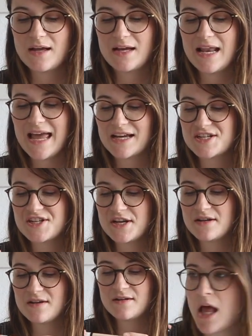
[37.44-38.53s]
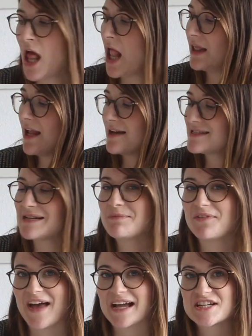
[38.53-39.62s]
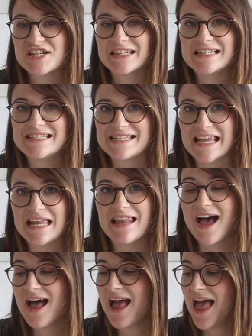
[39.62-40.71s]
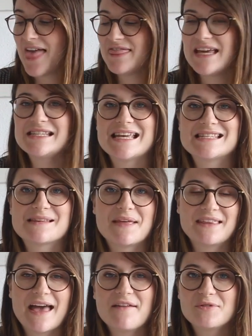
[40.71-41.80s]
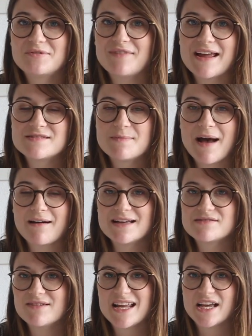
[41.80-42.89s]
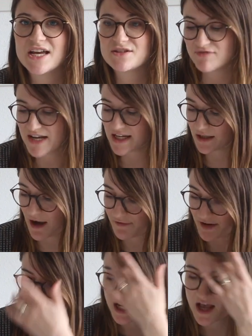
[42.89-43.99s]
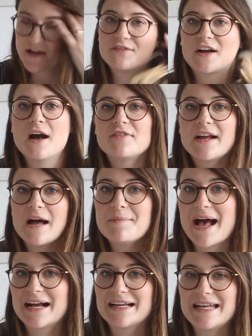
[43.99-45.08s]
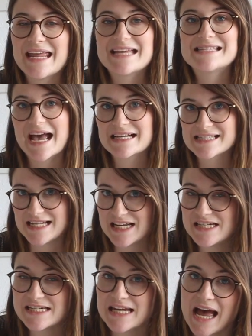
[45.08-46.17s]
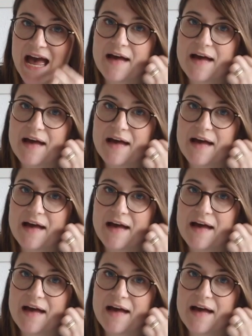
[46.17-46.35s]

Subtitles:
Collection Lasting Perfection Concealer. This is something that everyone raves about. It's really good coverage. For covering up acne, it's excellent.